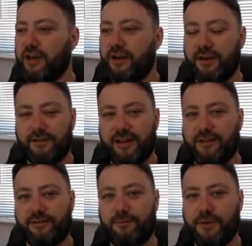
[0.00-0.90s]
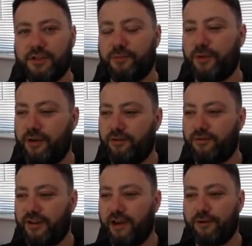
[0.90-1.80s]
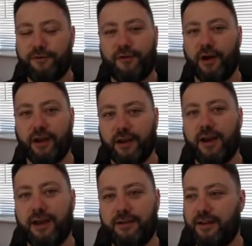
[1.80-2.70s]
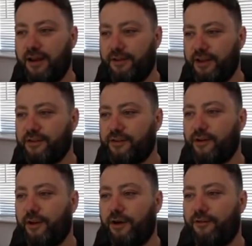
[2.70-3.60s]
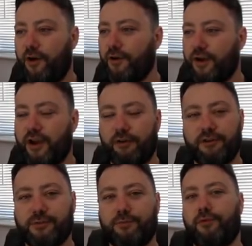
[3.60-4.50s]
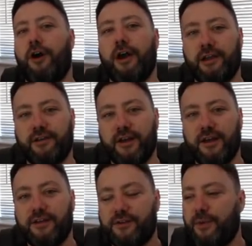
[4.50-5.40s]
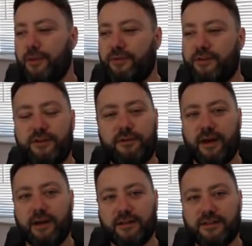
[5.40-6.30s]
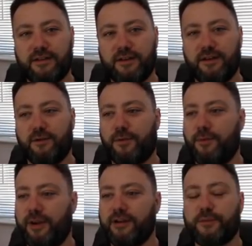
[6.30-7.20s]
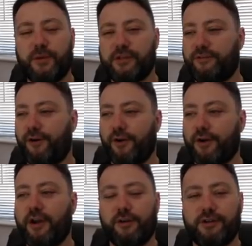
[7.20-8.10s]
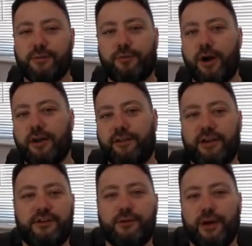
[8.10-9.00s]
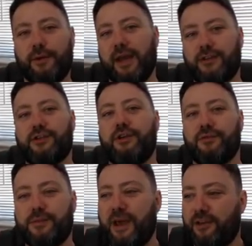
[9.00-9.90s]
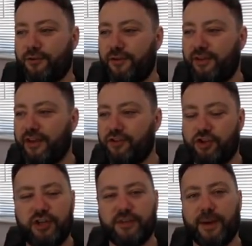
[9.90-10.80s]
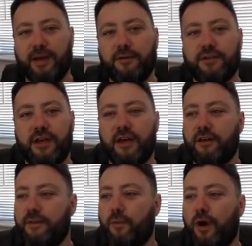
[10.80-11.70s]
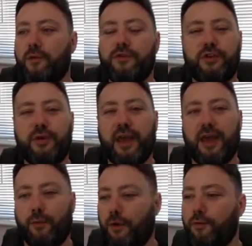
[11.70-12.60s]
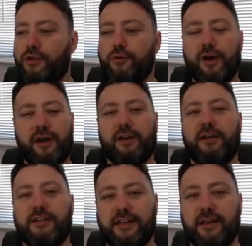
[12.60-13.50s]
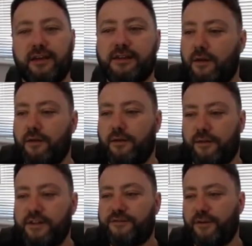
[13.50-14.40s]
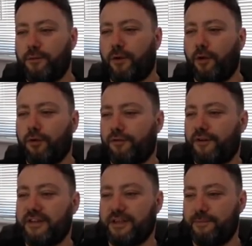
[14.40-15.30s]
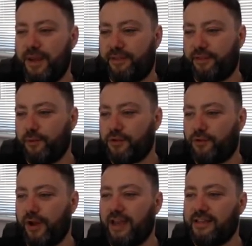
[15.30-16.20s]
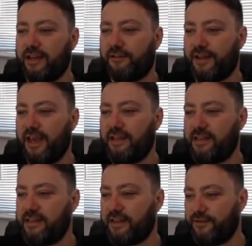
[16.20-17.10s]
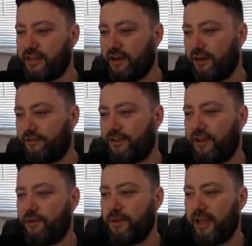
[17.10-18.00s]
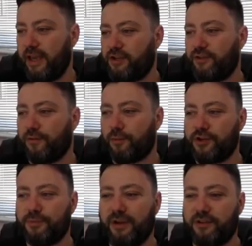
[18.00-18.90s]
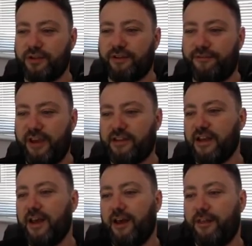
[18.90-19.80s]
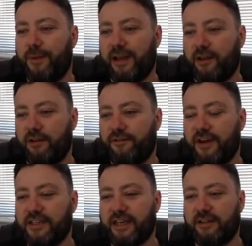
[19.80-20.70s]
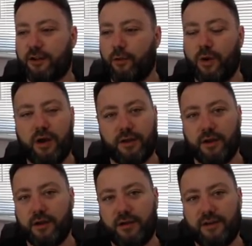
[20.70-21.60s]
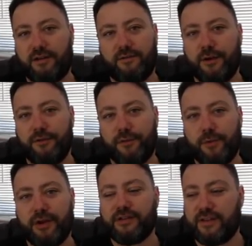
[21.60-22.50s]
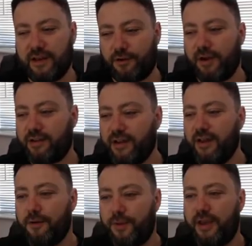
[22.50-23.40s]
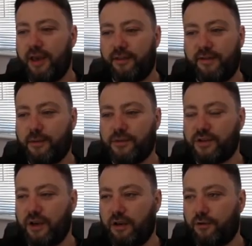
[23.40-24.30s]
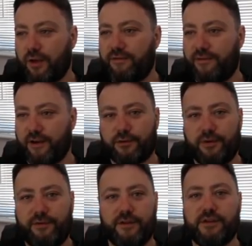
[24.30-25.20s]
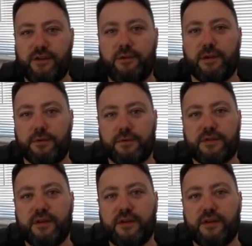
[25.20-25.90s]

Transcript: It must have been terrifying, and I think it took a lot of honour, courage and pride to be able to do that. But I mean, I suppose if honour, courage and pride are things you don't actually respect or even give a shit about, then why would you care? What would you recognise in it? This film glorifies the myth that was created after 1879 after the humiliation of the British military defeat at the Battle of Isandlwana. I don't know if I'm pronouncing that correct, but yeah, and that was a great victory for the Zulus.